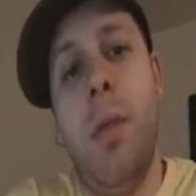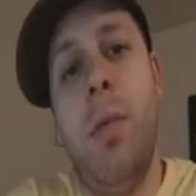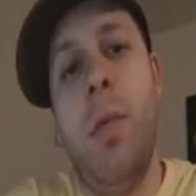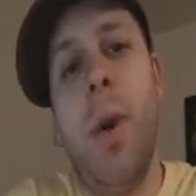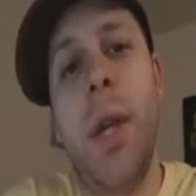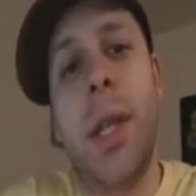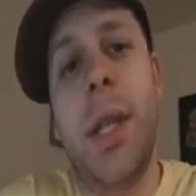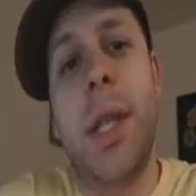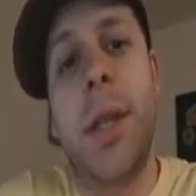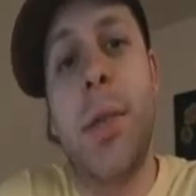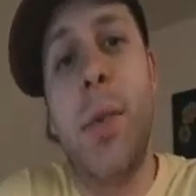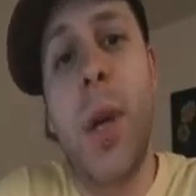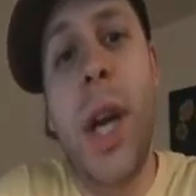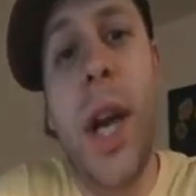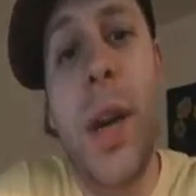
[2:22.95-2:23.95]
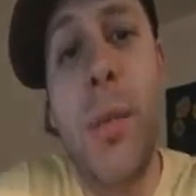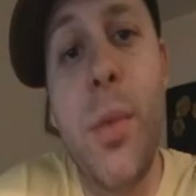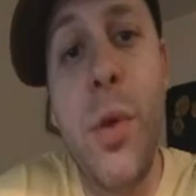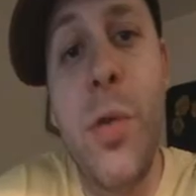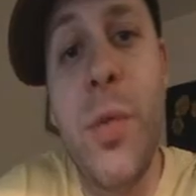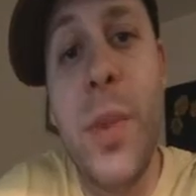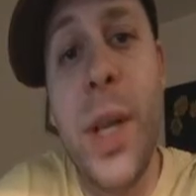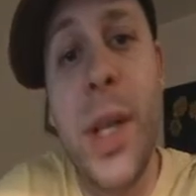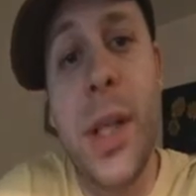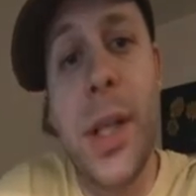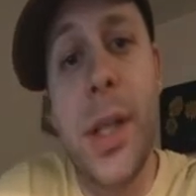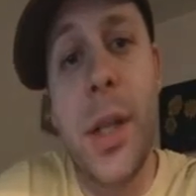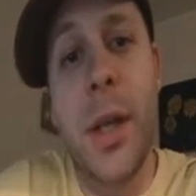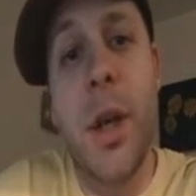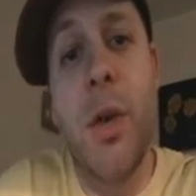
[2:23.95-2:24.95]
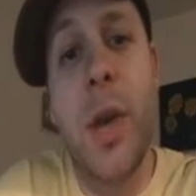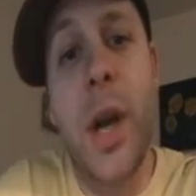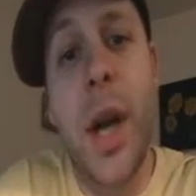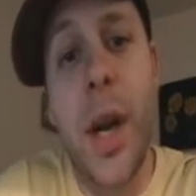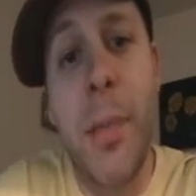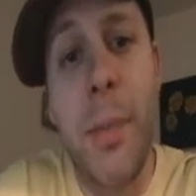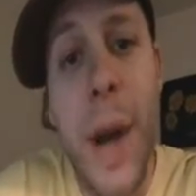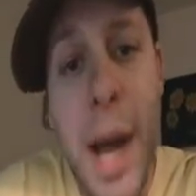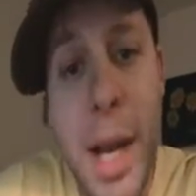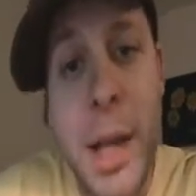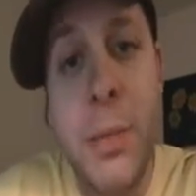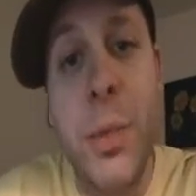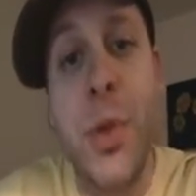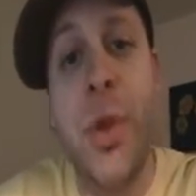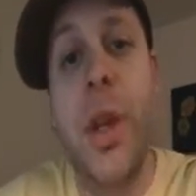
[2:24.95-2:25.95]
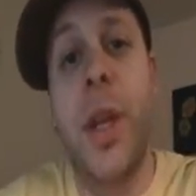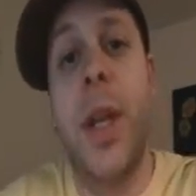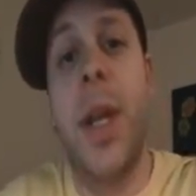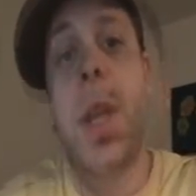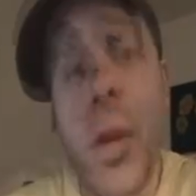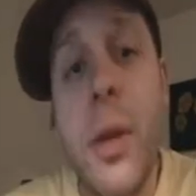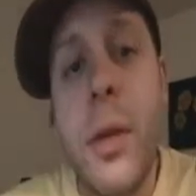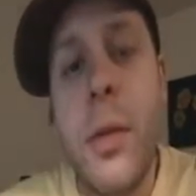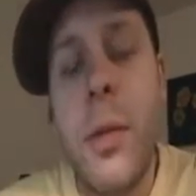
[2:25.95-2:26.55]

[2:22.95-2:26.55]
What kind of movements are going on in my community.